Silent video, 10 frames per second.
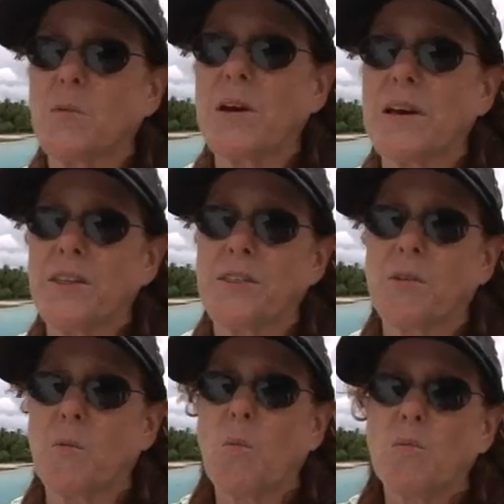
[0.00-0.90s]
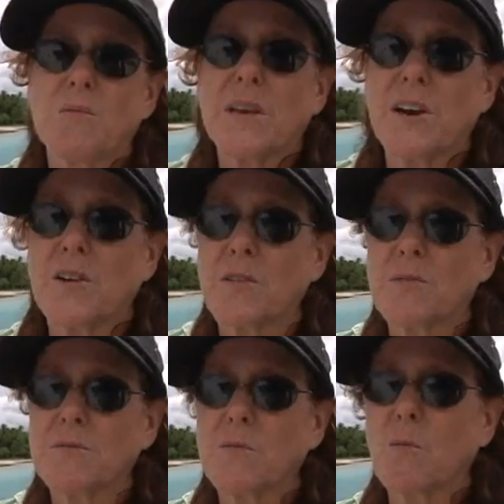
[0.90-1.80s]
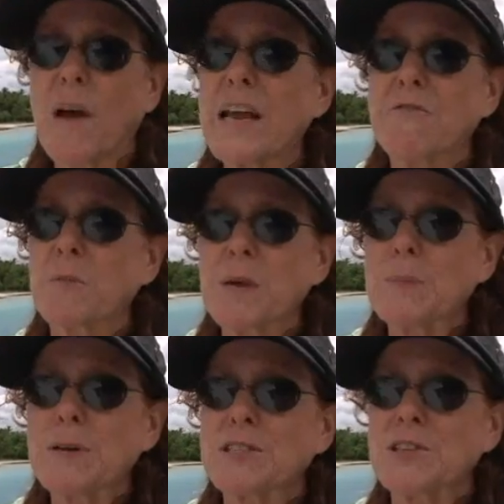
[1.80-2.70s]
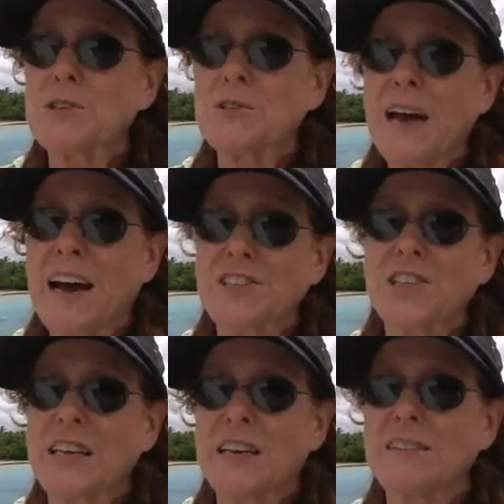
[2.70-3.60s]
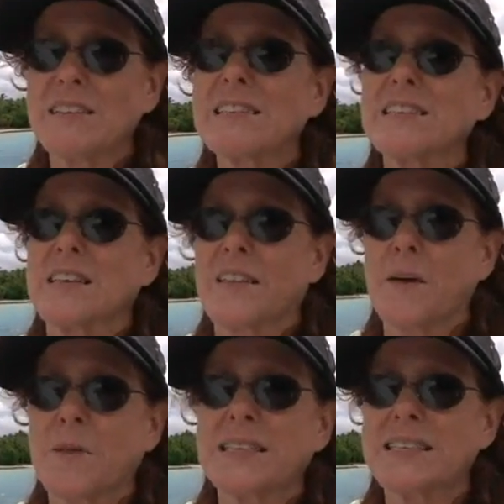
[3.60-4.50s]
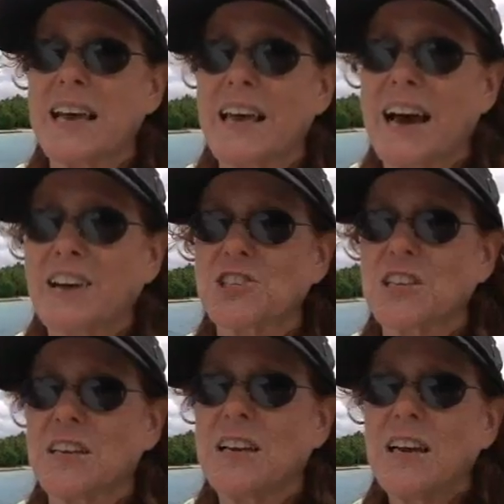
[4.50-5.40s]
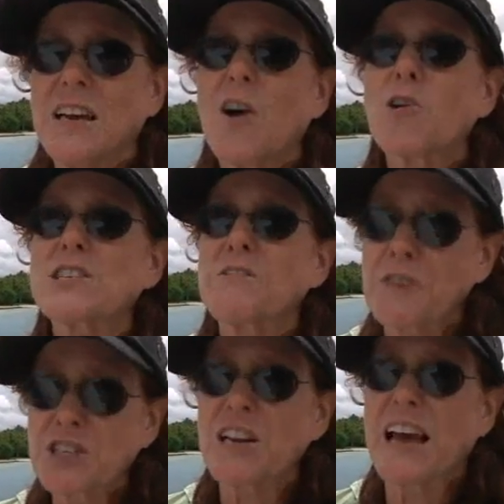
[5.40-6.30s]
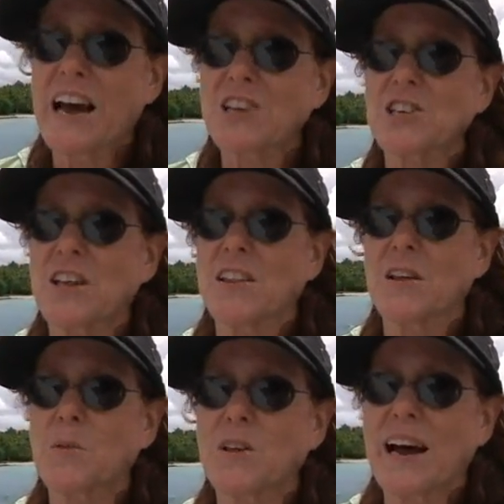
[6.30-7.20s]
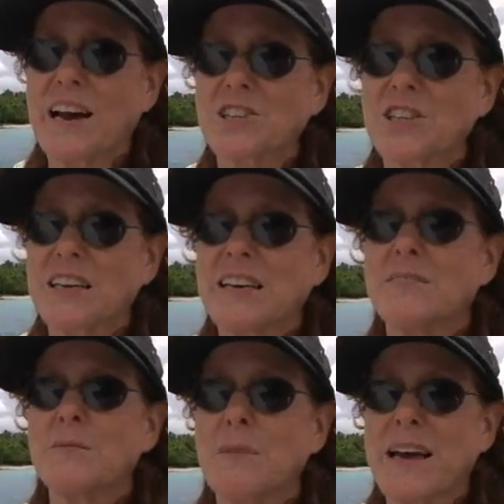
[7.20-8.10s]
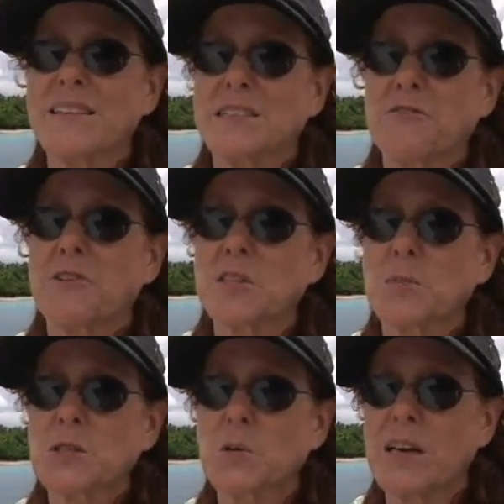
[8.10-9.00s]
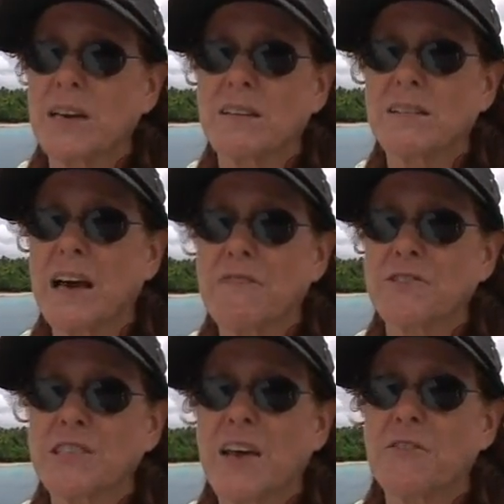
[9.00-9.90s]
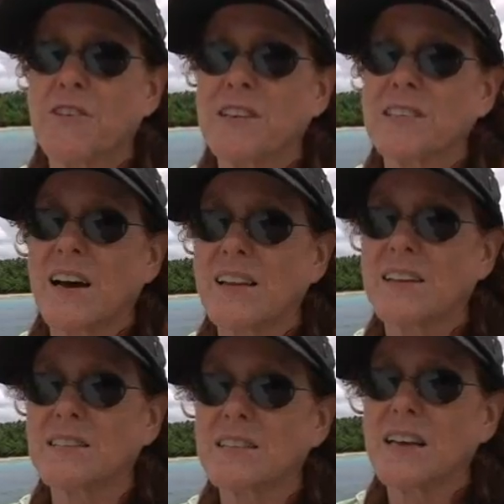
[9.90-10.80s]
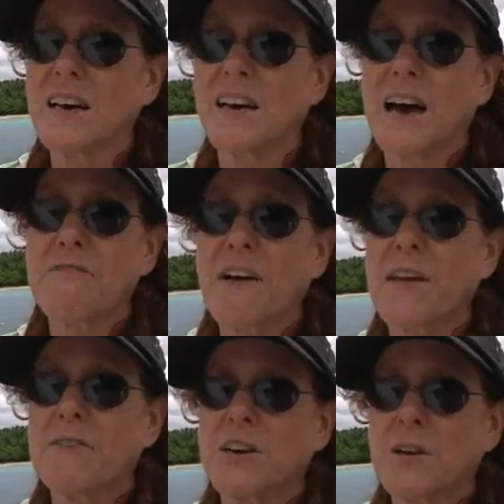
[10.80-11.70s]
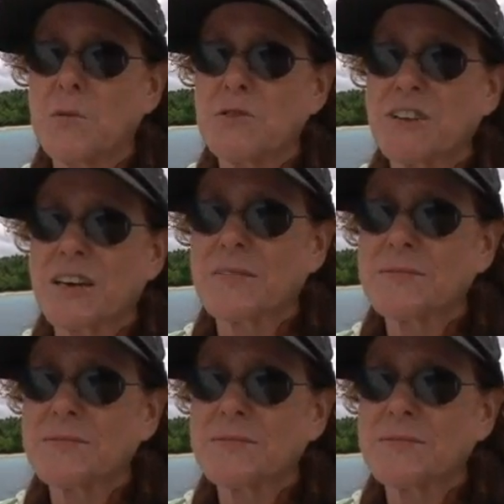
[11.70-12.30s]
with, you know, waiting for people to actually listen to them and to take action or sufficient action that will actually make the difference between life or death for these islands. Uh, I found that very moving.